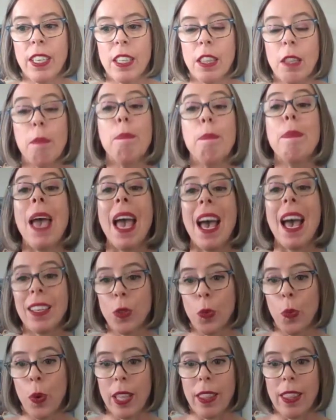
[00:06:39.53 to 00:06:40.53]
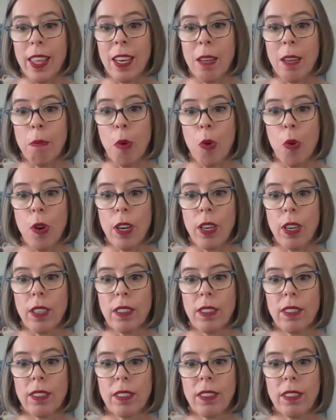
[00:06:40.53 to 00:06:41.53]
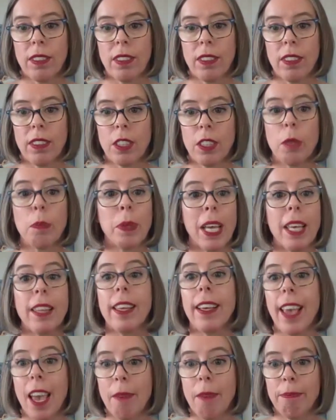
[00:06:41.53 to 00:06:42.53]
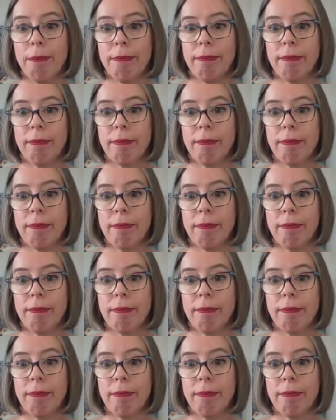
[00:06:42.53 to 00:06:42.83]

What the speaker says: the bandwidth anymore to play the game.